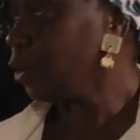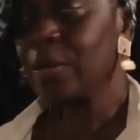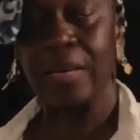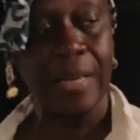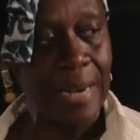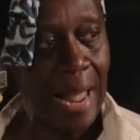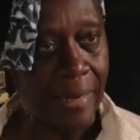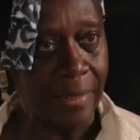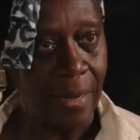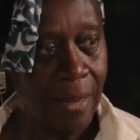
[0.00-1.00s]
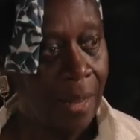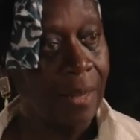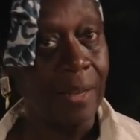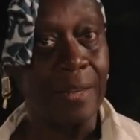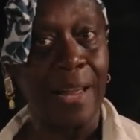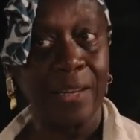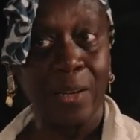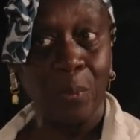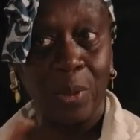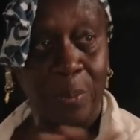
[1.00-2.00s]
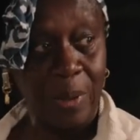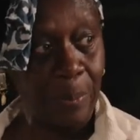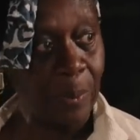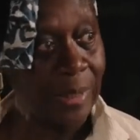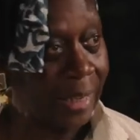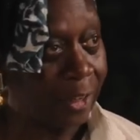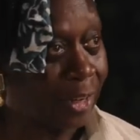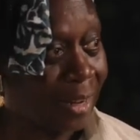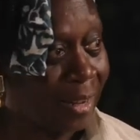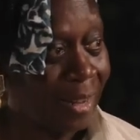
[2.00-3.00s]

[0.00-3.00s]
You can connect. Connecting with the people here,